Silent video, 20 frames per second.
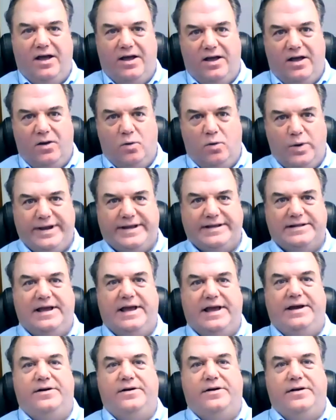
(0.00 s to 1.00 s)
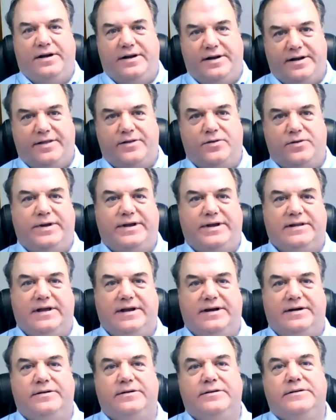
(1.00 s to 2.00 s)
a week later and another week
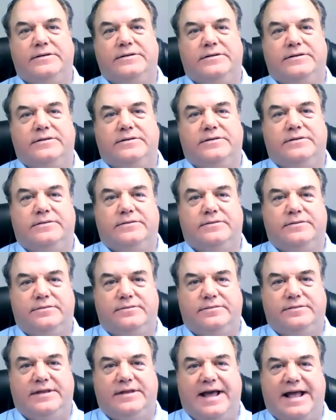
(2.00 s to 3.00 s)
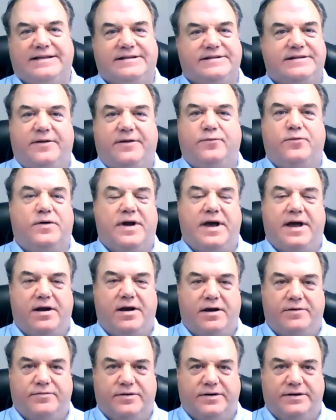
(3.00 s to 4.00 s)
later. That's stuff we're not
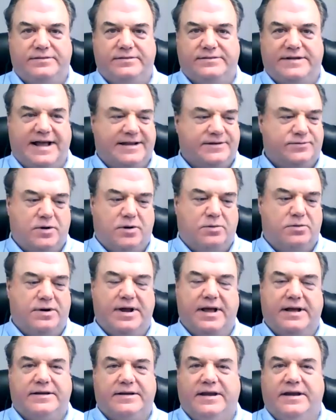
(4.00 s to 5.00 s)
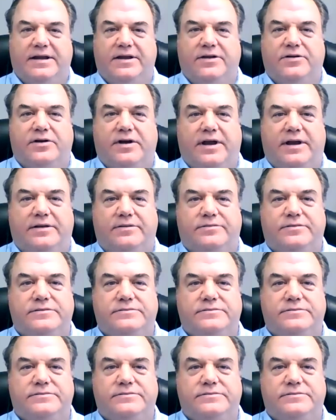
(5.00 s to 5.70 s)
offering. That's where we're not getting creative.